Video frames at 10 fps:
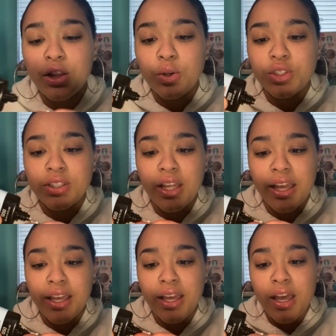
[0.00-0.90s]
lotion
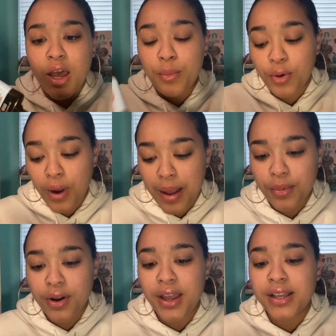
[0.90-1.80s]
like
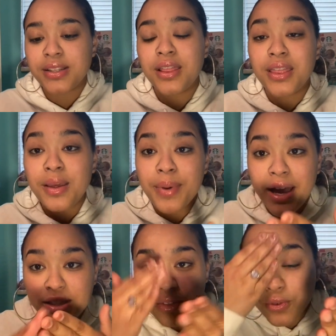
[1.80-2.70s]
primer is the
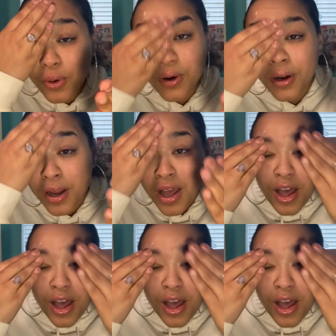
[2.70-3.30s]
best for